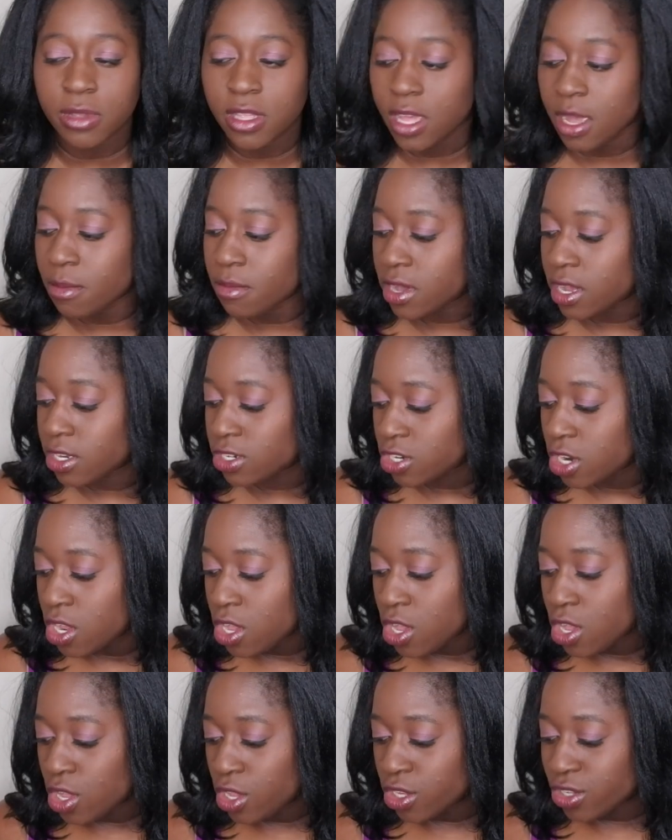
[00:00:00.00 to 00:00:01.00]
me that much
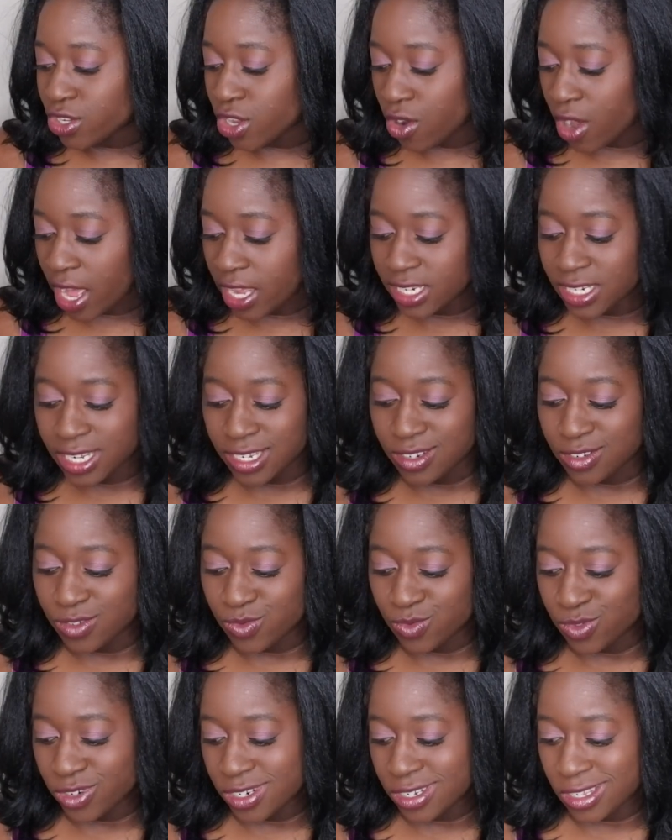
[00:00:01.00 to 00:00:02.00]
so I
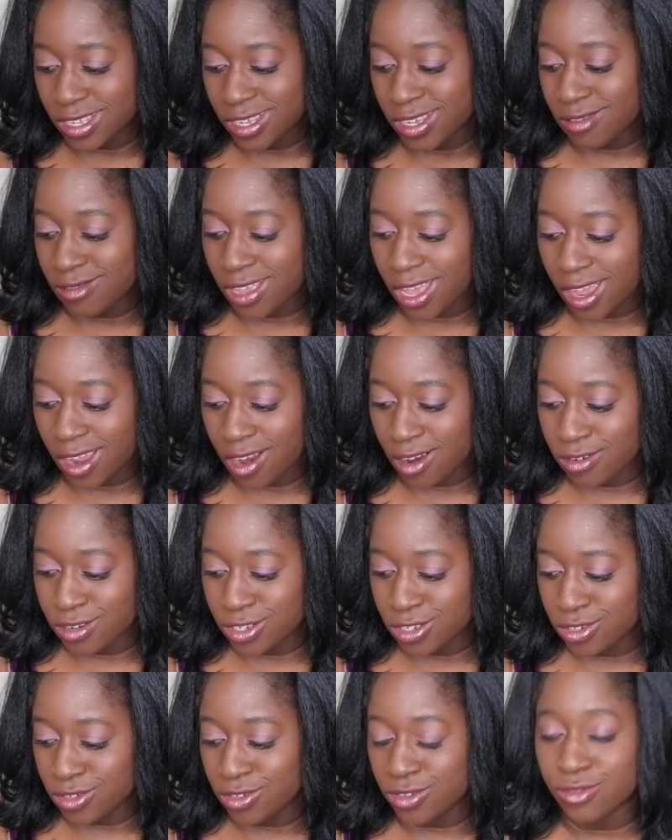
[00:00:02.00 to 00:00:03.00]
didn't really care
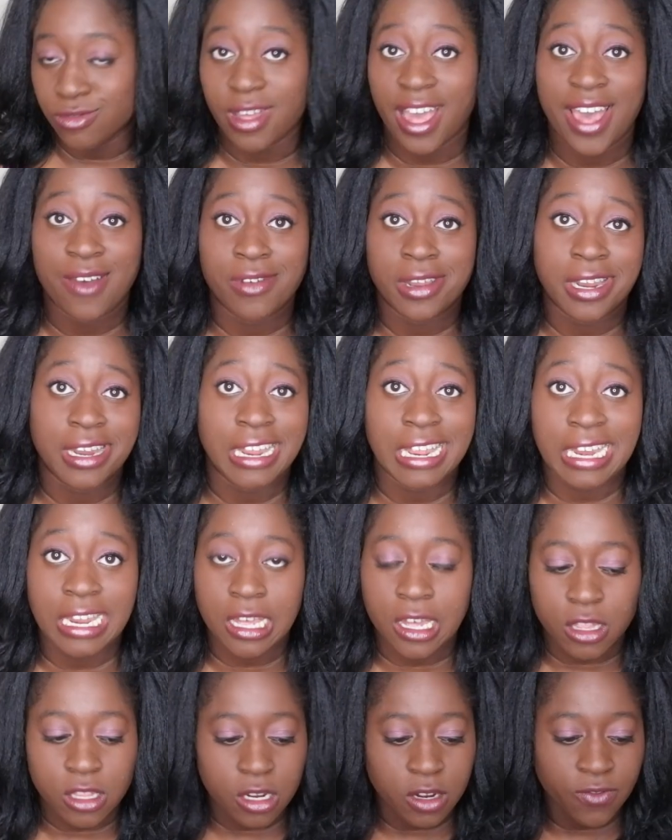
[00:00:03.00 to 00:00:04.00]
to have it in
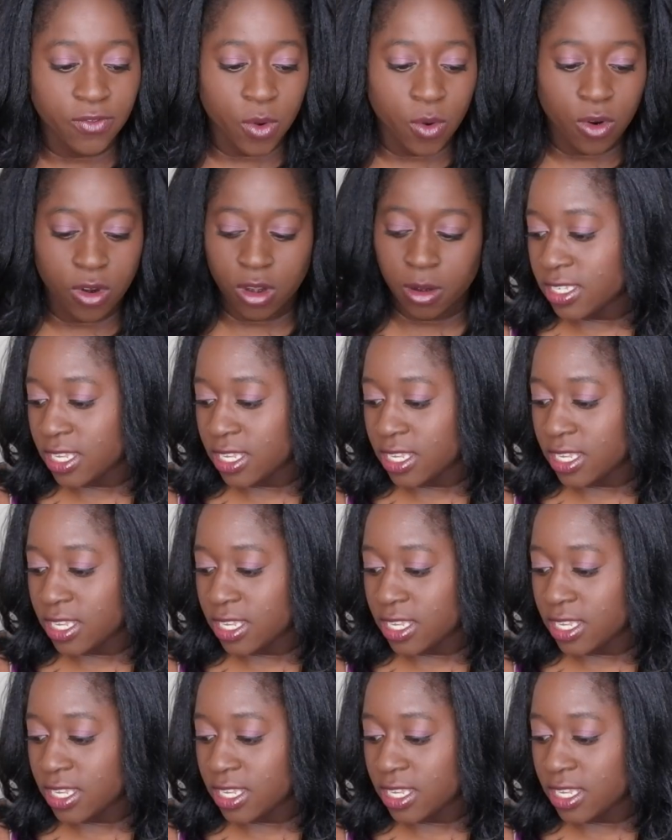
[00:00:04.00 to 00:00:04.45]
any other form.